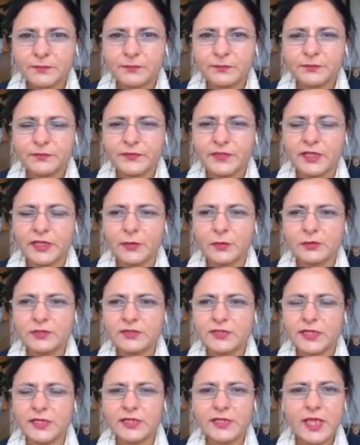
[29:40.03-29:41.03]
It will
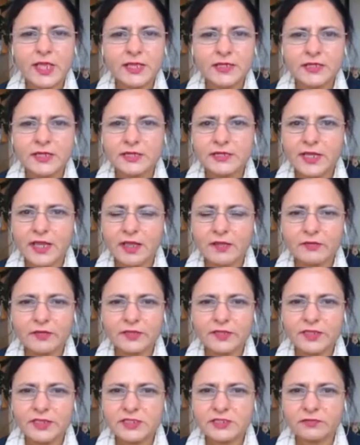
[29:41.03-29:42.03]
say, yeah,
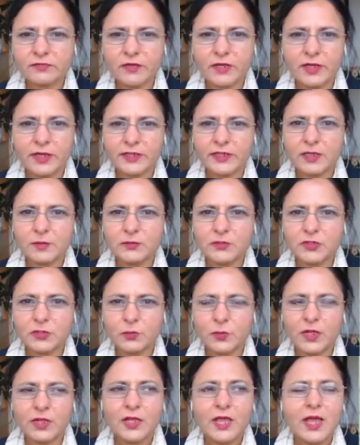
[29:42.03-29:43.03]
everything's fine, I'm doing
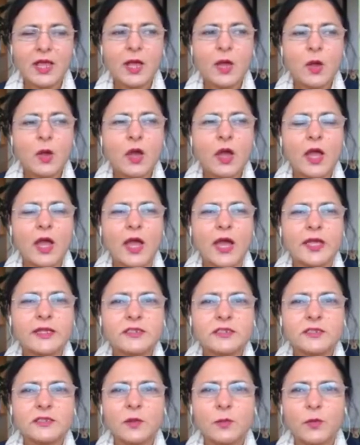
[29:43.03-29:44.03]
well. And
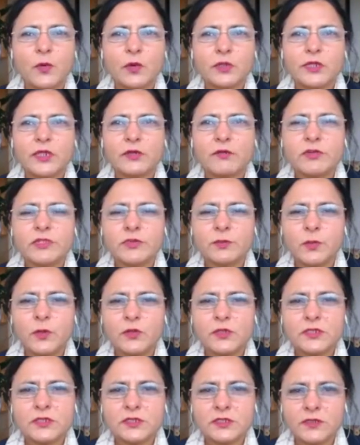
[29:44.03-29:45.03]
the body
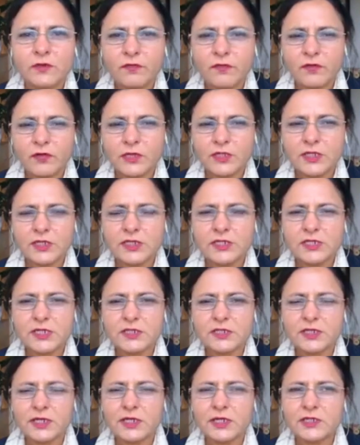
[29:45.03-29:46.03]
responds differently. She's a
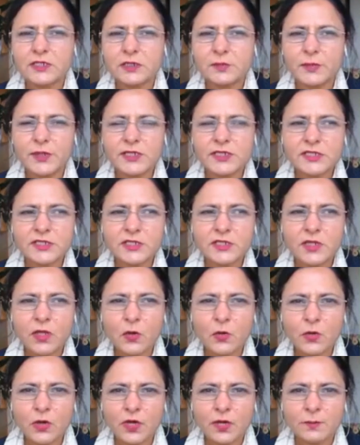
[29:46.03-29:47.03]
little bit
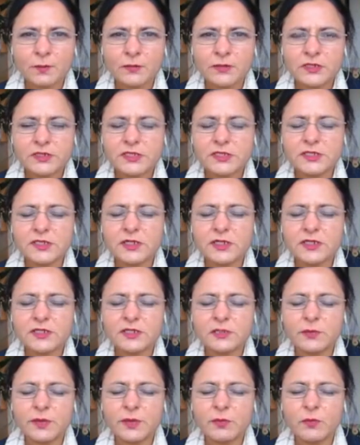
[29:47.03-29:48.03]
slower. She's a little
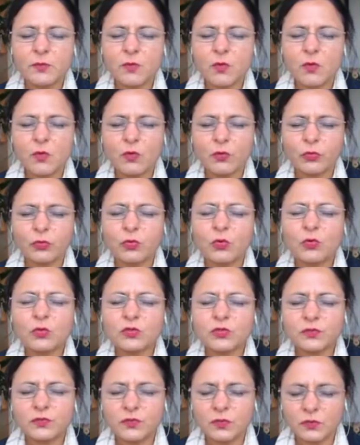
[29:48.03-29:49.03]
bit more
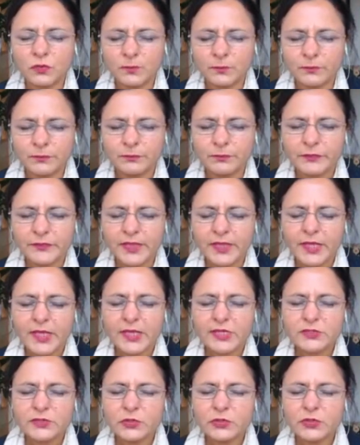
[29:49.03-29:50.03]
thoughtful.
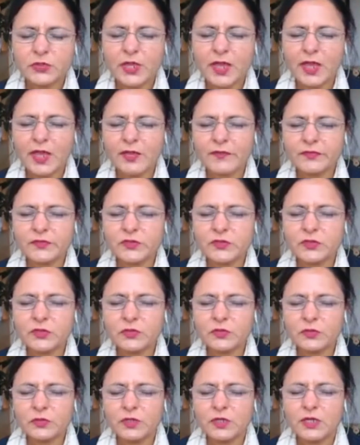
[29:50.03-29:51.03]
So you have to
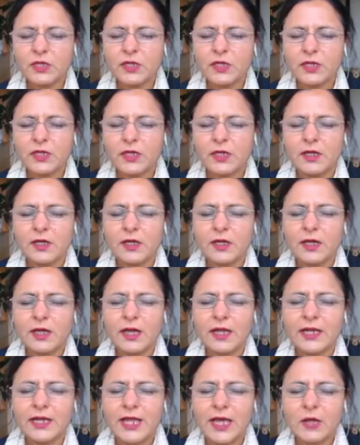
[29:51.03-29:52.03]

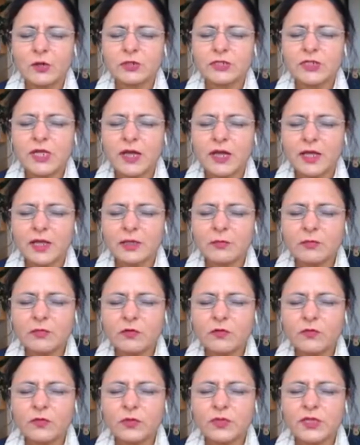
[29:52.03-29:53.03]
allow time
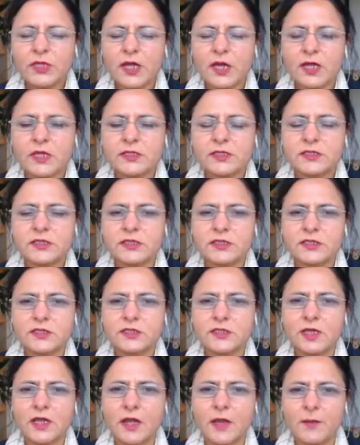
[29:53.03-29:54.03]
for the answers to
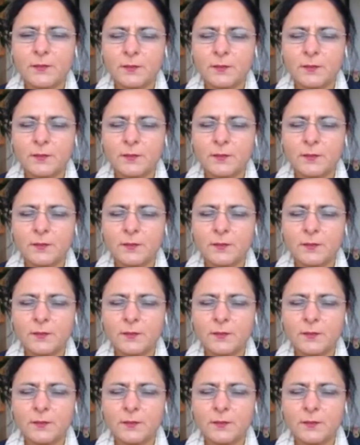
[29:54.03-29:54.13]
come.